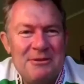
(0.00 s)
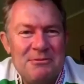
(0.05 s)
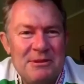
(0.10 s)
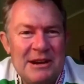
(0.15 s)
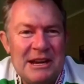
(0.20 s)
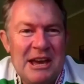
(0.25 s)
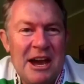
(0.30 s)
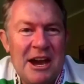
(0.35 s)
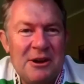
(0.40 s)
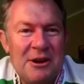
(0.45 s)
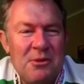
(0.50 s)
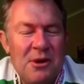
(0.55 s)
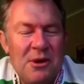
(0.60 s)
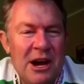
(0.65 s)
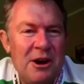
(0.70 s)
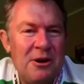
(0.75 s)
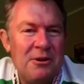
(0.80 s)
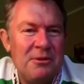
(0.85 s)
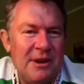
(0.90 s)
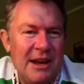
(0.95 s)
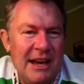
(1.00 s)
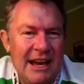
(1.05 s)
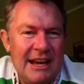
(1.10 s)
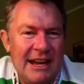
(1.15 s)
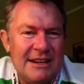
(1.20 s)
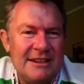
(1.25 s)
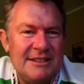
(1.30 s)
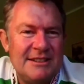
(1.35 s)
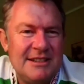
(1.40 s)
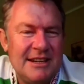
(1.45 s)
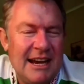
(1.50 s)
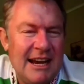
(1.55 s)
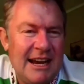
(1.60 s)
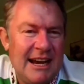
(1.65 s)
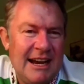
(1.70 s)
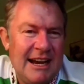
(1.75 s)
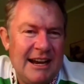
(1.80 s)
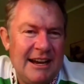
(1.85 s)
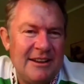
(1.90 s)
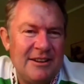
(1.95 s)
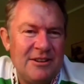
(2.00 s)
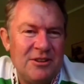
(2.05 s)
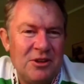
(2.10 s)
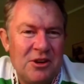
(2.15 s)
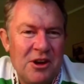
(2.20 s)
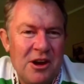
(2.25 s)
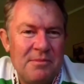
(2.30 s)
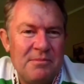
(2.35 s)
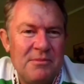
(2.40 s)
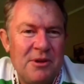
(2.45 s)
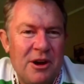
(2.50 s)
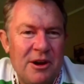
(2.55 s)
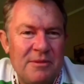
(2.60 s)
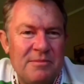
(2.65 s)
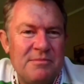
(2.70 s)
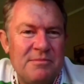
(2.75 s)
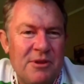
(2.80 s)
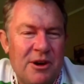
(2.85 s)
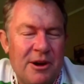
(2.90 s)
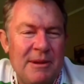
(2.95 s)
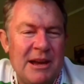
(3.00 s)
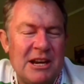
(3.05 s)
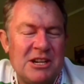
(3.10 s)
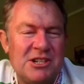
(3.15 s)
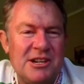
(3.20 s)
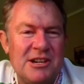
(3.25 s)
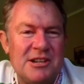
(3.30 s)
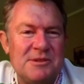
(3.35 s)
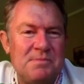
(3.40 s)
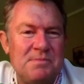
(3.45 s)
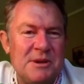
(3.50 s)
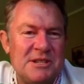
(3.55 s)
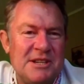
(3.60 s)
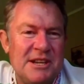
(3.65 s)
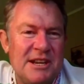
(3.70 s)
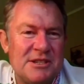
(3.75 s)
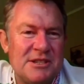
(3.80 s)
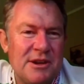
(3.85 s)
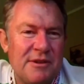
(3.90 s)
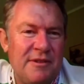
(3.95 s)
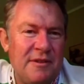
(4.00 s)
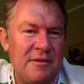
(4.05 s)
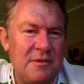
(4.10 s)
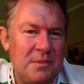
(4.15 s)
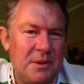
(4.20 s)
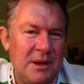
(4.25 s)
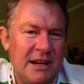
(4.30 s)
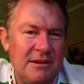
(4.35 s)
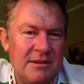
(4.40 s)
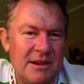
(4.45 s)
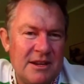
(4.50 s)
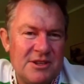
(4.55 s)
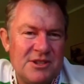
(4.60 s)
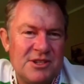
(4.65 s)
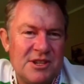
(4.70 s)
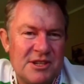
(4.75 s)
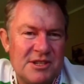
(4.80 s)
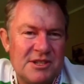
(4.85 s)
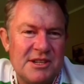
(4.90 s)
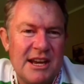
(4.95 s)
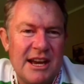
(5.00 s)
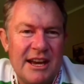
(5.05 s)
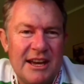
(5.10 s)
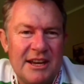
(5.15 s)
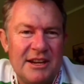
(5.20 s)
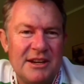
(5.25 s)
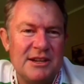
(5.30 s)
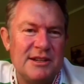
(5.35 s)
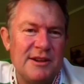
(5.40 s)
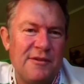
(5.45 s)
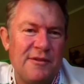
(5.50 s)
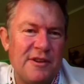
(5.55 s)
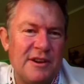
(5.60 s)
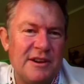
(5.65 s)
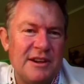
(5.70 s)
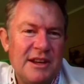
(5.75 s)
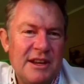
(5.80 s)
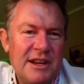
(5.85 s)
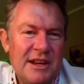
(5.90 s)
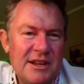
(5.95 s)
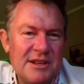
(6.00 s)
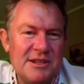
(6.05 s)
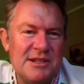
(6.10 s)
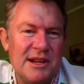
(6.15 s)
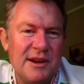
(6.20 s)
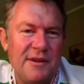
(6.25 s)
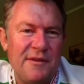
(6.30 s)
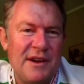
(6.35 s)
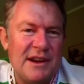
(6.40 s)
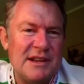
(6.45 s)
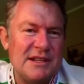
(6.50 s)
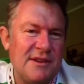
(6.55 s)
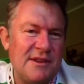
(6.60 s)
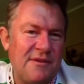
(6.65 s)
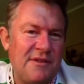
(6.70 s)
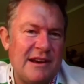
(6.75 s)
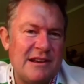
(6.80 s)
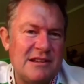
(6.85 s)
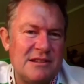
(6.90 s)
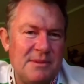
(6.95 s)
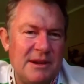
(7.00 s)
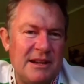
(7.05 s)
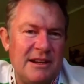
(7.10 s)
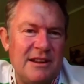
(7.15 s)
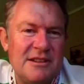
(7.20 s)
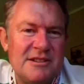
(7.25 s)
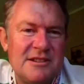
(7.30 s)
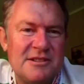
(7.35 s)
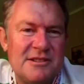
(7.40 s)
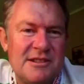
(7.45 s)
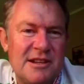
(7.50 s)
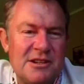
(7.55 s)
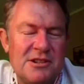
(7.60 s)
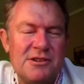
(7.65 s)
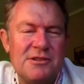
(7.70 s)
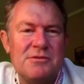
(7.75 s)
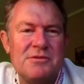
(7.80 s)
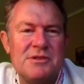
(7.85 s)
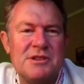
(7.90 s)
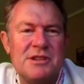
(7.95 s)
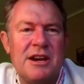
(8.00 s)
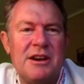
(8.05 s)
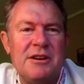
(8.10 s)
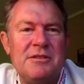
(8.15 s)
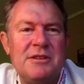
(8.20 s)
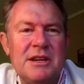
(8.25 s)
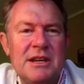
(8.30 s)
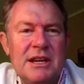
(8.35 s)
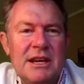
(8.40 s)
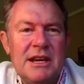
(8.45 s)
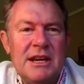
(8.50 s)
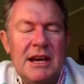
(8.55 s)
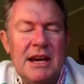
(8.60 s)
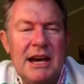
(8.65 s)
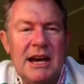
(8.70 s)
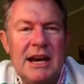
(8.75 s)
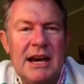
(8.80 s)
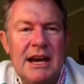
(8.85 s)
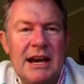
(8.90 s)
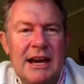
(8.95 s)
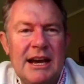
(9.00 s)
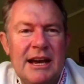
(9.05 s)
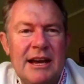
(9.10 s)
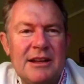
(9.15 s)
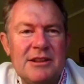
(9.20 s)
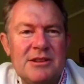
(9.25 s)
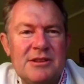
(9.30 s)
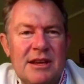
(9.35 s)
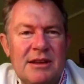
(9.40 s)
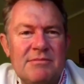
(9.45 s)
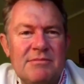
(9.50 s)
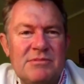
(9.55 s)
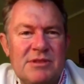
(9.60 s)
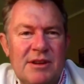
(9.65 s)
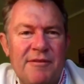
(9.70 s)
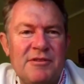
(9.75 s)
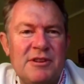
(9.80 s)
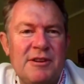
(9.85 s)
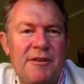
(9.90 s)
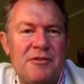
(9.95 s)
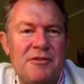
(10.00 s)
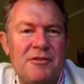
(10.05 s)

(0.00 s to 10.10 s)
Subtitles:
we're going well, and look, I'm actually as busy as I've ever been. It's just in a different, instead of face-to-face meetings, it's digital. So different